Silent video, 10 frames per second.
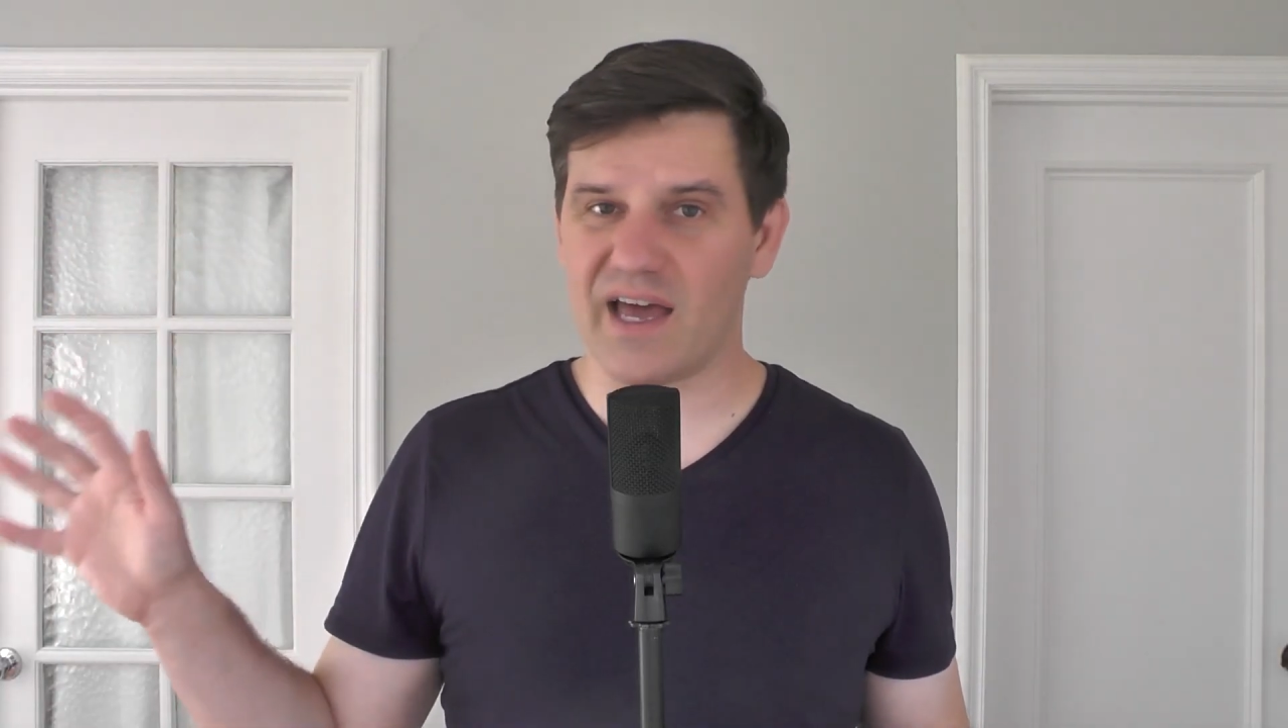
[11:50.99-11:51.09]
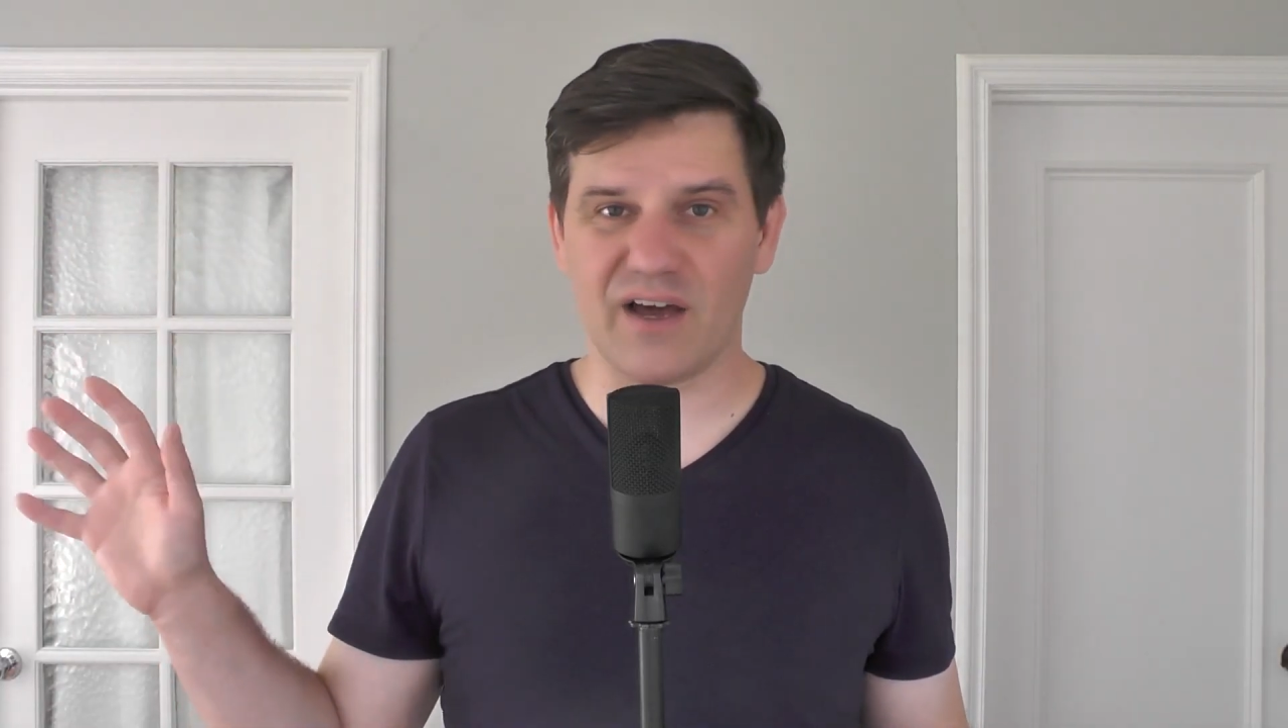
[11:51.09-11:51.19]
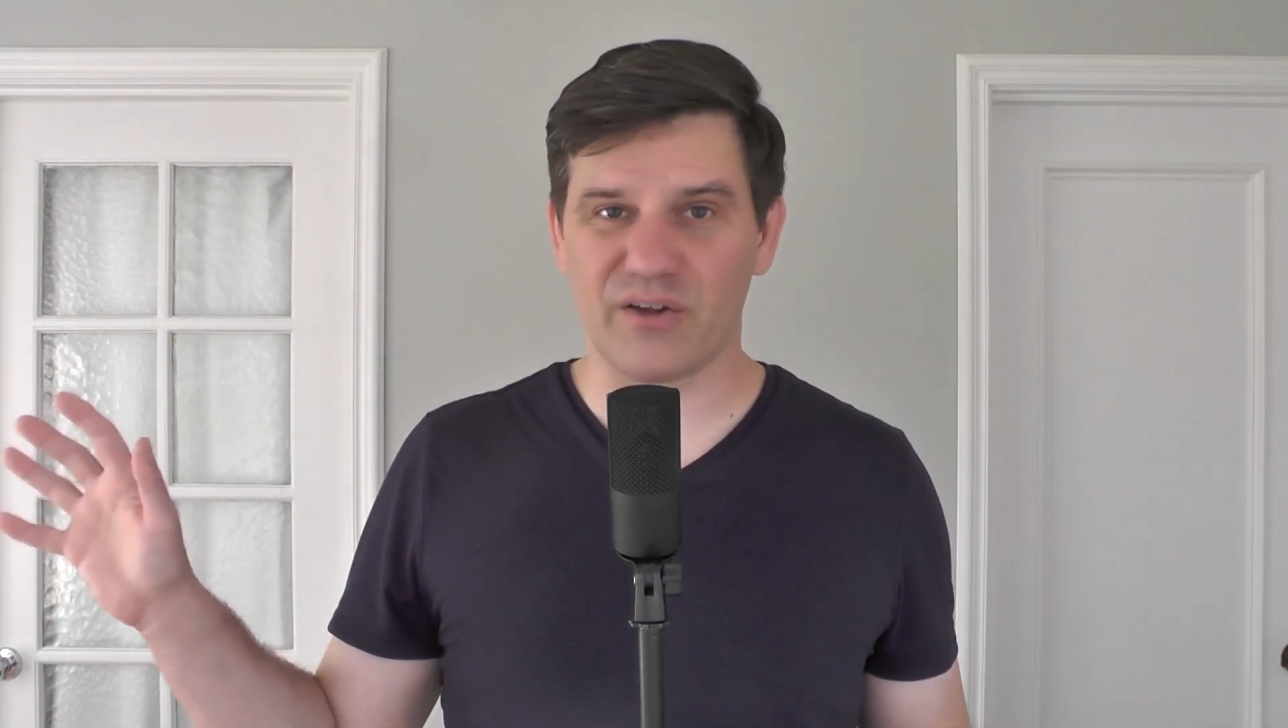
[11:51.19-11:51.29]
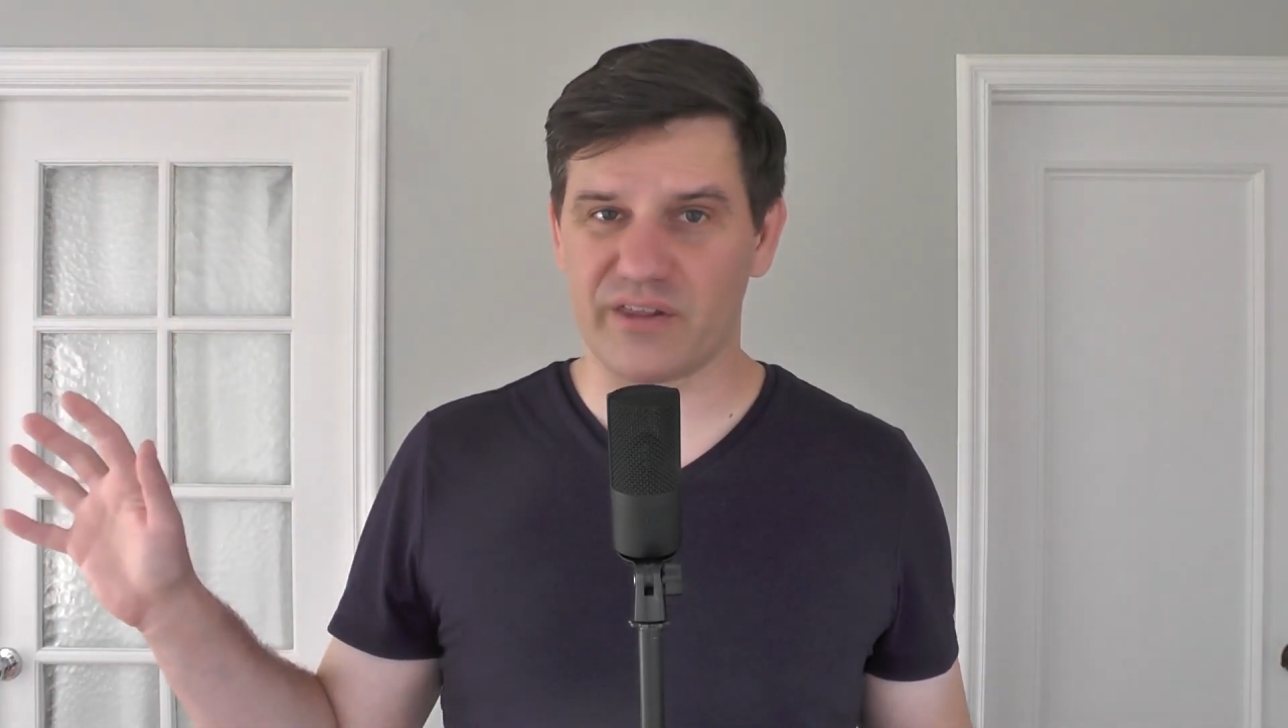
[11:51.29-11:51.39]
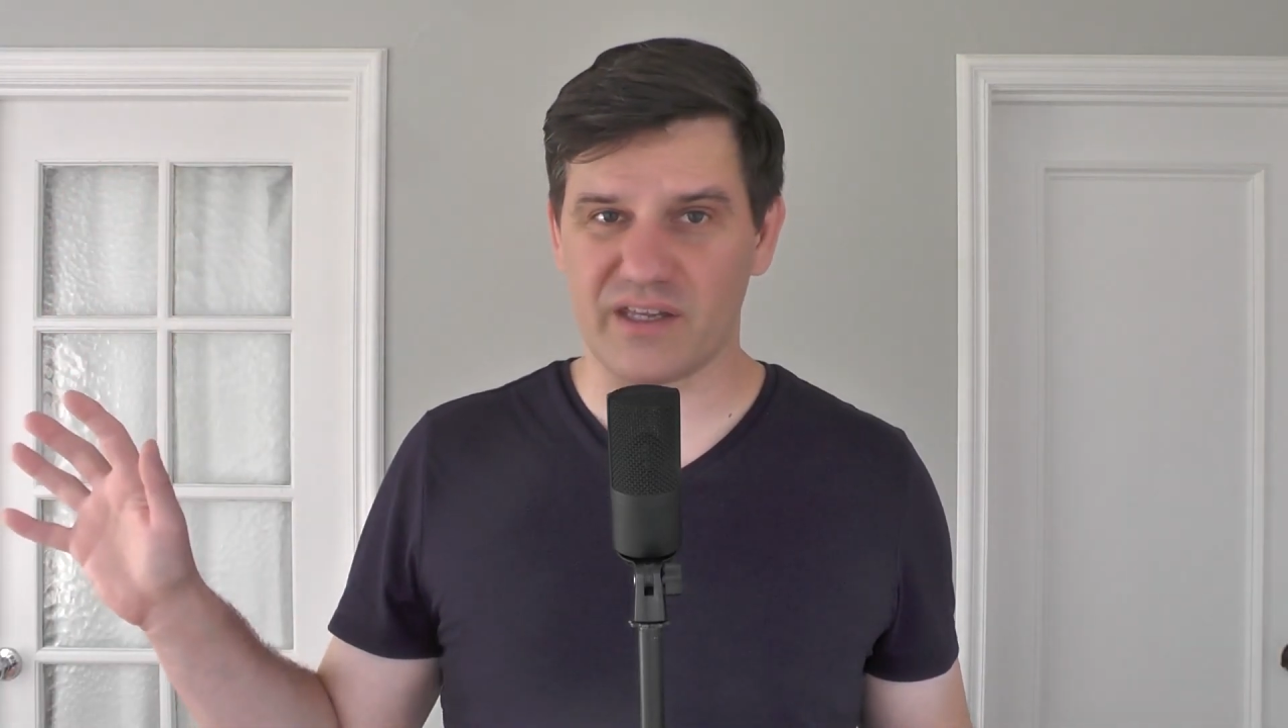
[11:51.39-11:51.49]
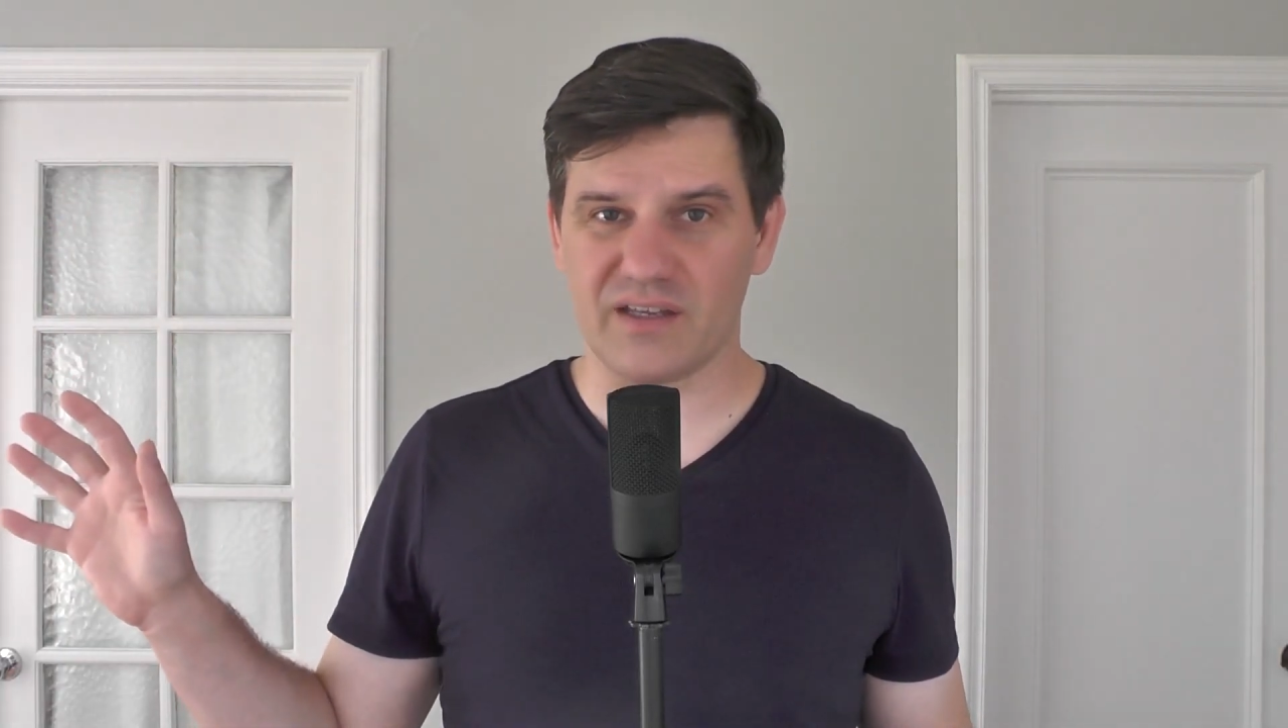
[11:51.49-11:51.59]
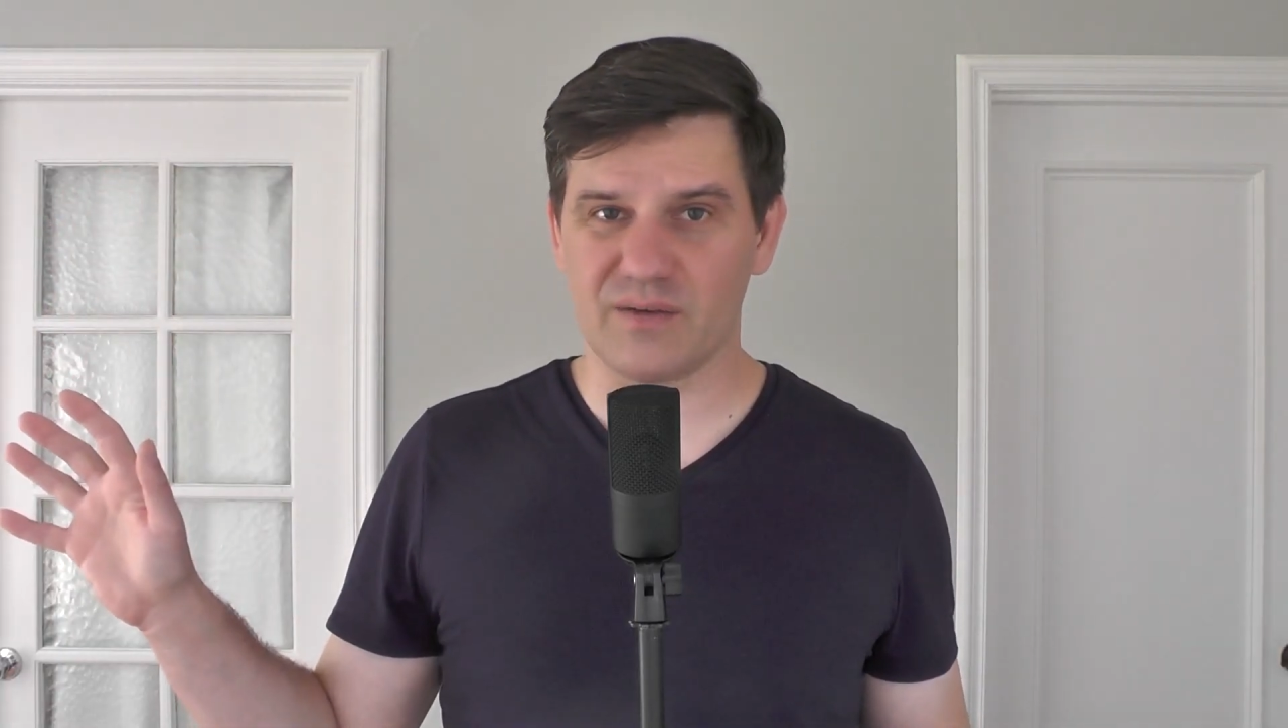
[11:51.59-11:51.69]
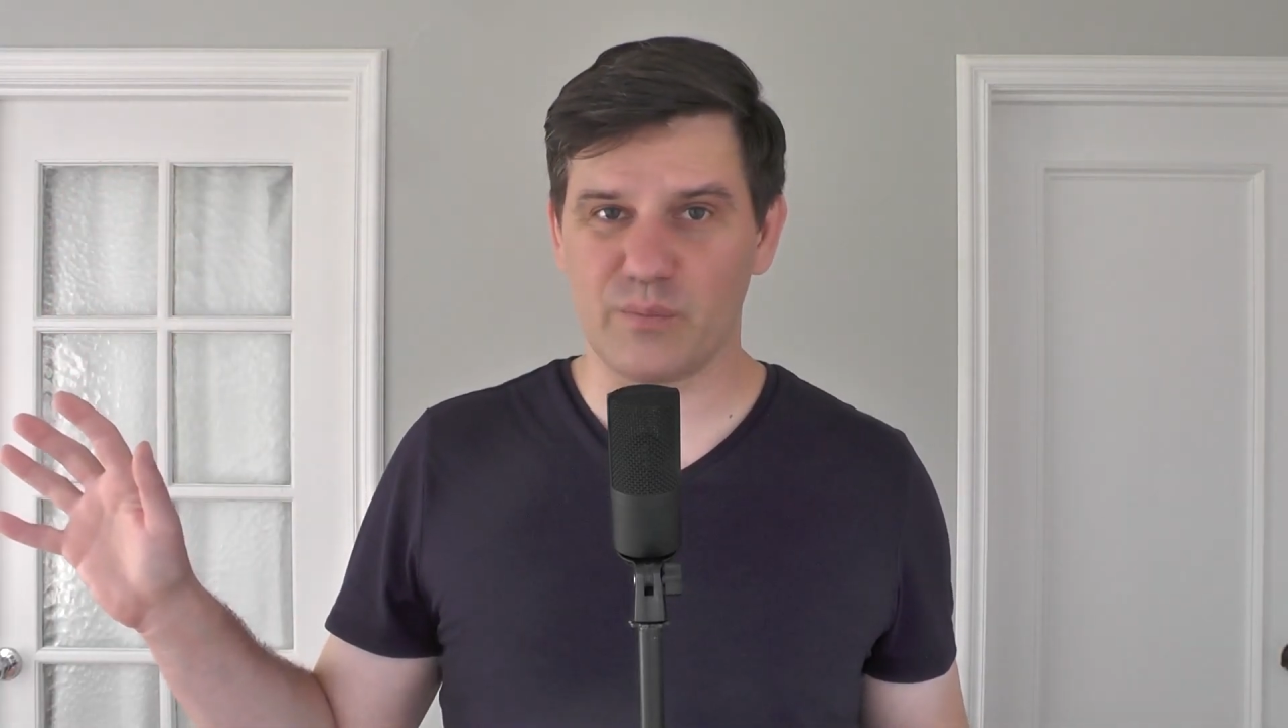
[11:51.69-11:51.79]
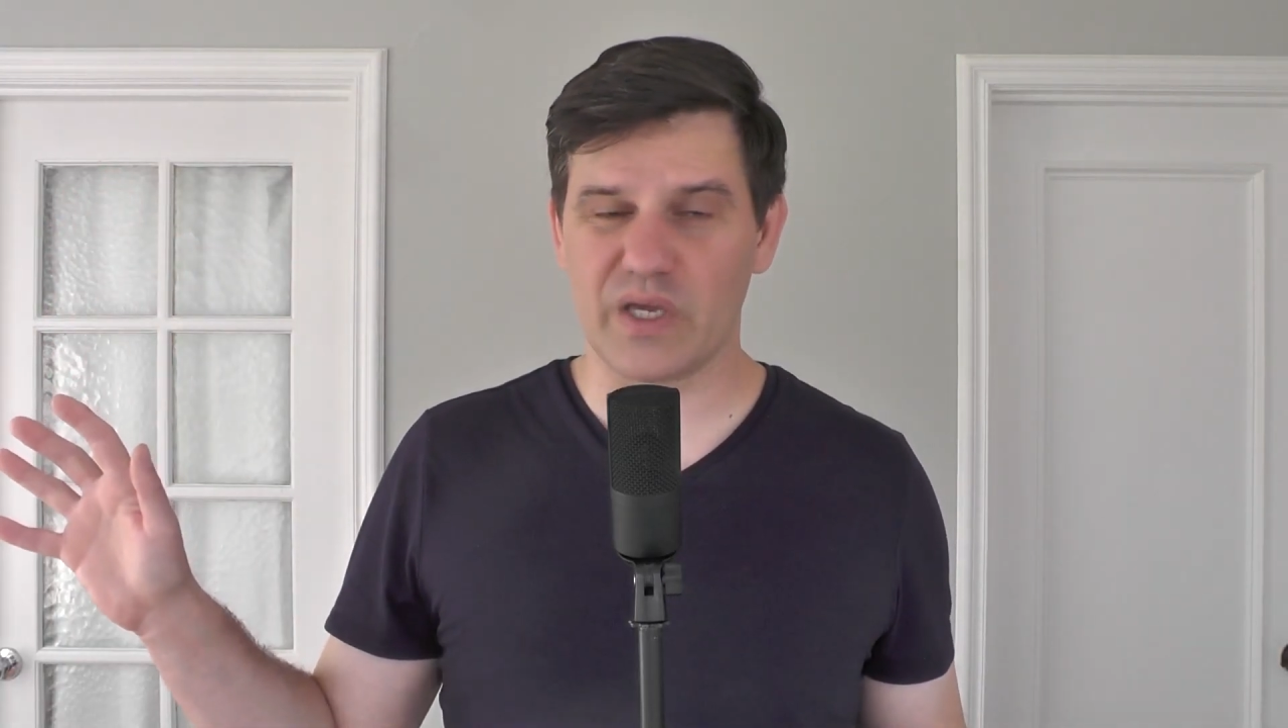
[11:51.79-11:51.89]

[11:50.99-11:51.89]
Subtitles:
healthy,